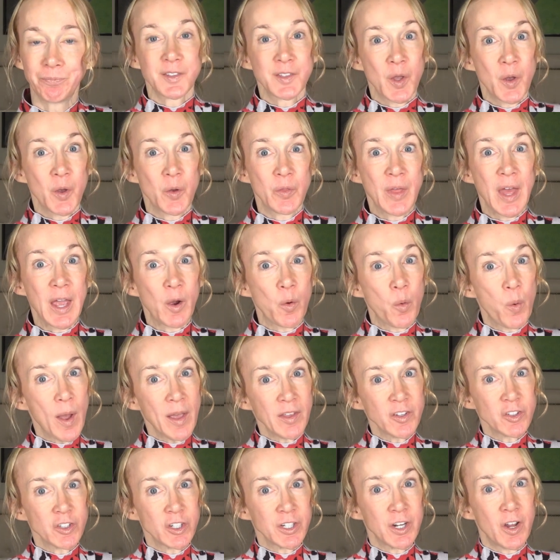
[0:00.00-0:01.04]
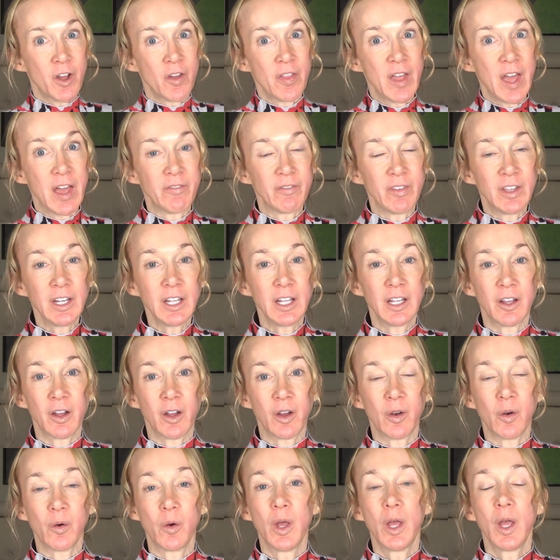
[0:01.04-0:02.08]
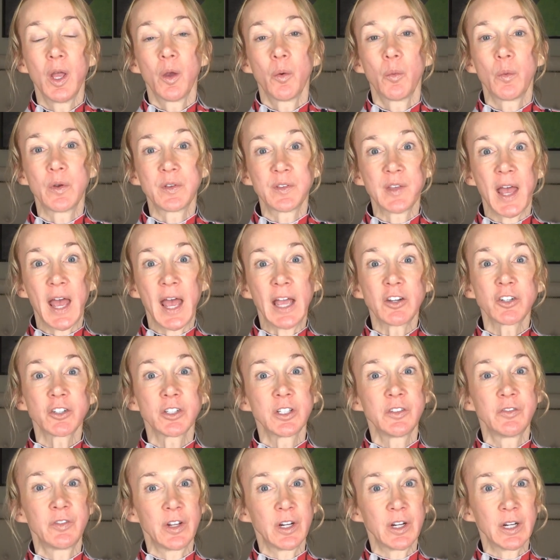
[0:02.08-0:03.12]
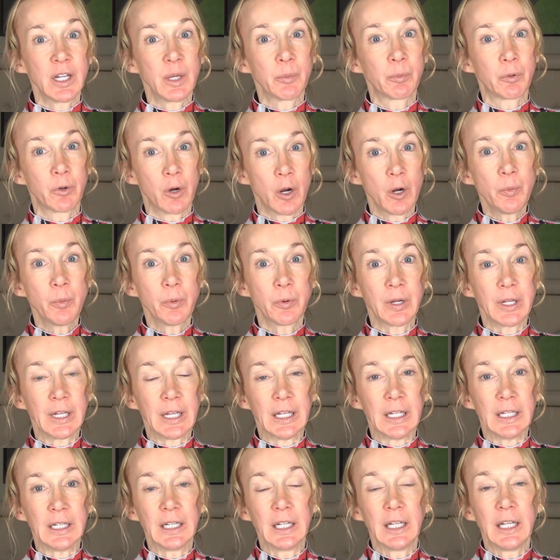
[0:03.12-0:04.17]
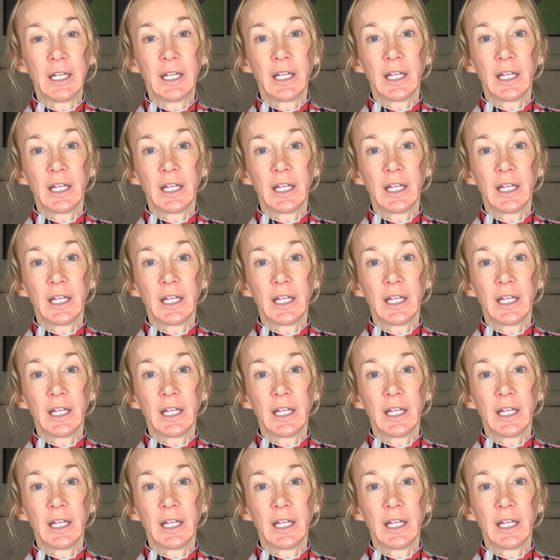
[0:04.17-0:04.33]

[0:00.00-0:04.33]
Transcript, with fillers: So that question on that video was actually very appropriate.